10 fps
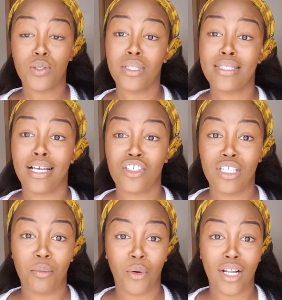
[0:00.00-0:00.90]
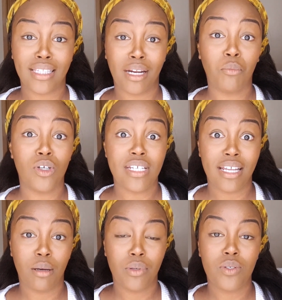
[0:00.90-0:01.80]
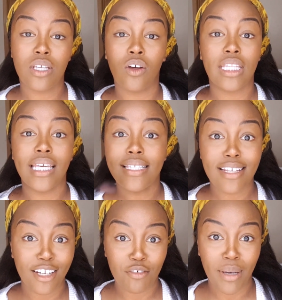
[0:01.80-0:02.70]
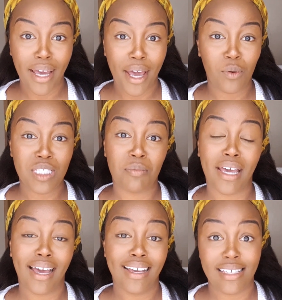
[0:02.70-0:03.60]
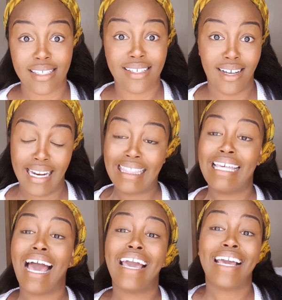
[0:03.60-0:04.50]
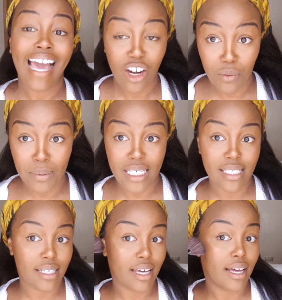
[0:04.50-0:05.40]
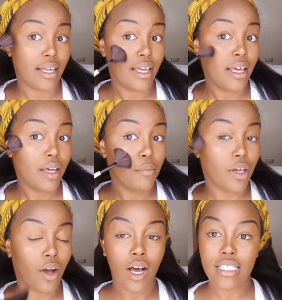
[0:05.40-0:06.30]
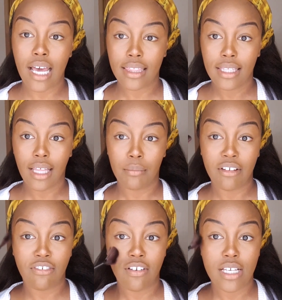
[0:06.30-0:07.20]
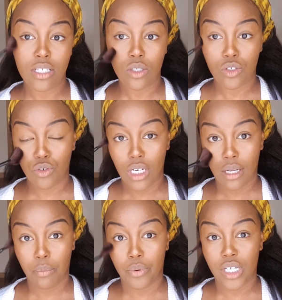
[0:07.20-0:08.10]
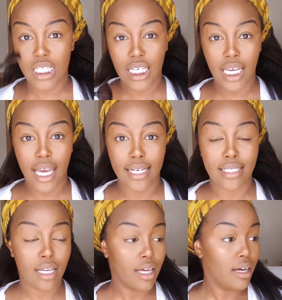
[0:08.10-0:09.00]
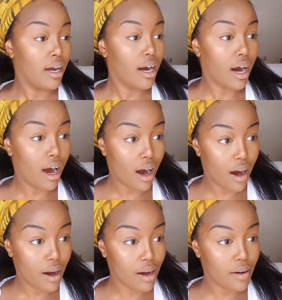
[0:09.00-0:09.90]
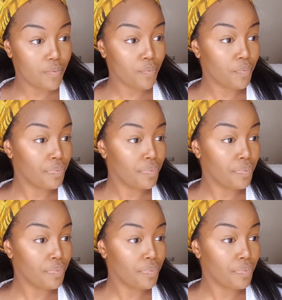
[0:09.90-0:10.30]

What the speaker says: This is actually the product that I'm going to end up using on the inside of my eye once my eye is done. And the eye cannot be easier because I think that my face looks really pretty and calm